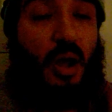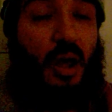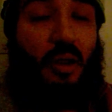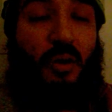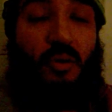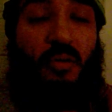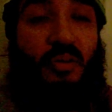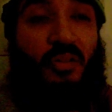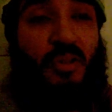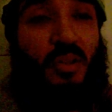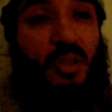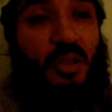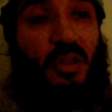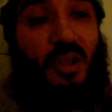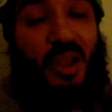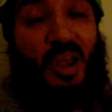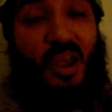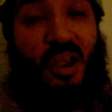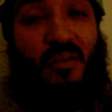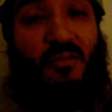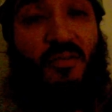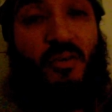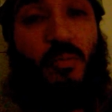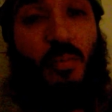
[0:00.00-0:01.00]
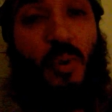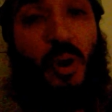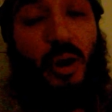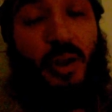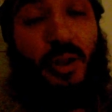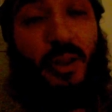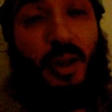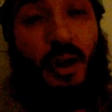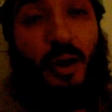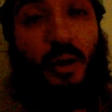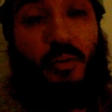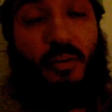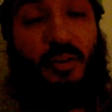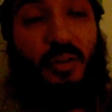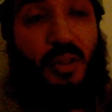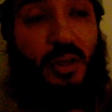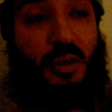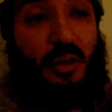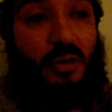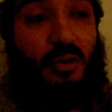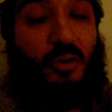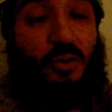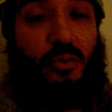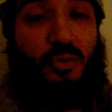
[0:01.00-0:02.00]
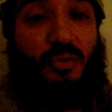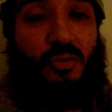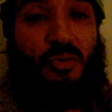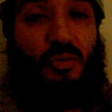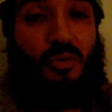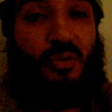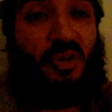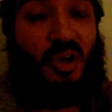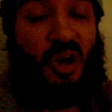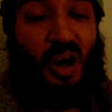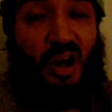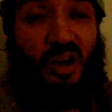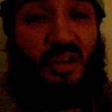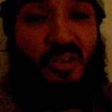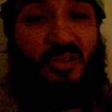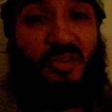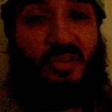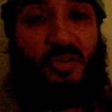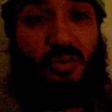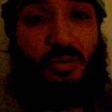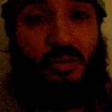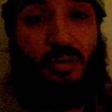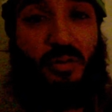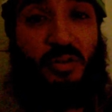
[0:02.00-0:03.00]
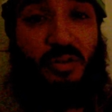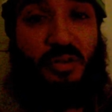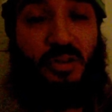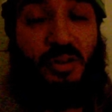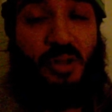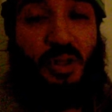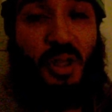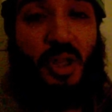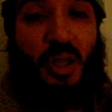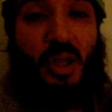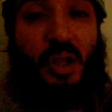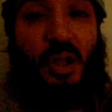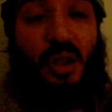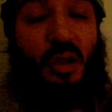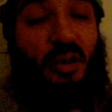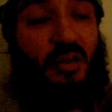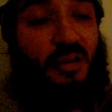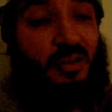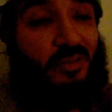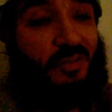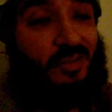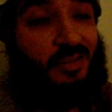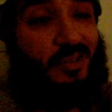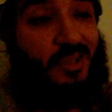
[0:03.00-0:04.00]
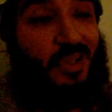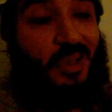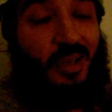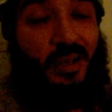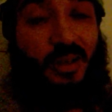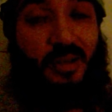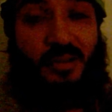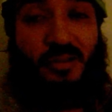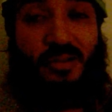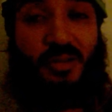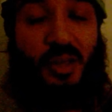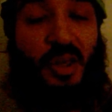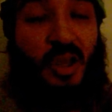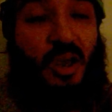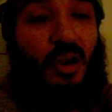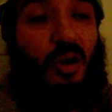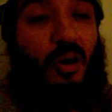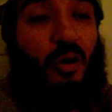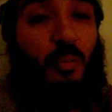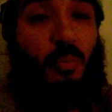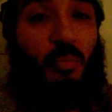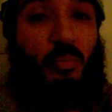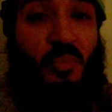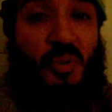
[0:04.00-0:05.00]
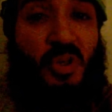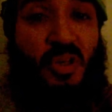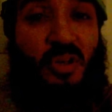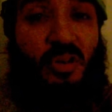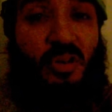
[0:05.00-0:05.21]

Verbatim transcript: I don't think everybody out there goes to concerts and stands a